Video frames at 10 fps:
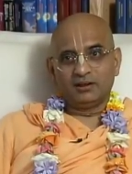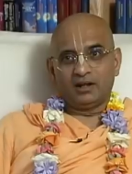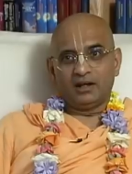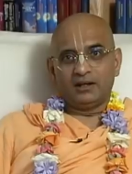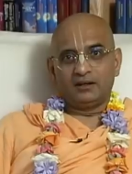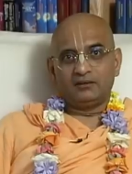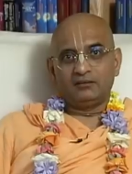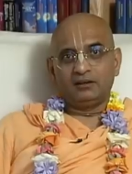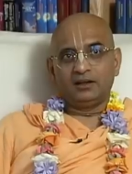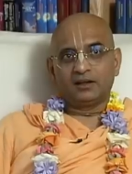And
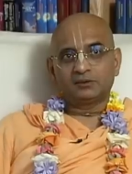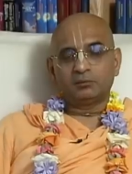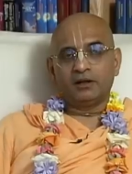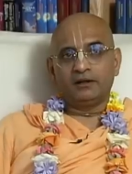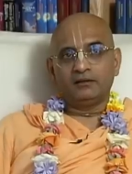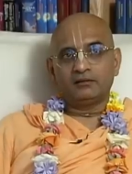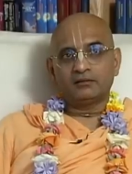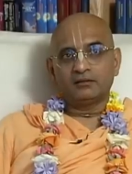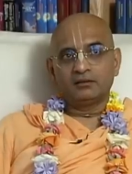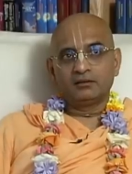he explained
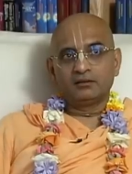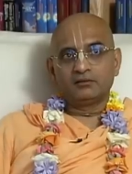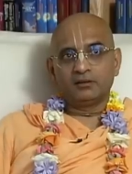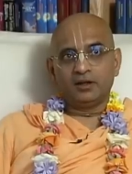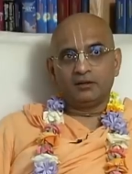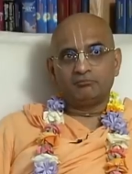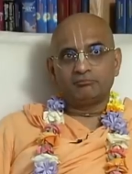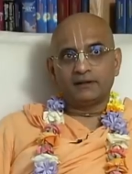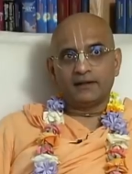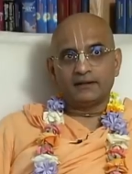to
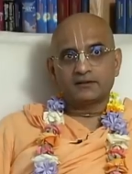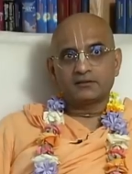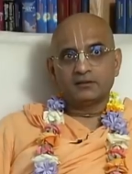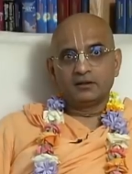him that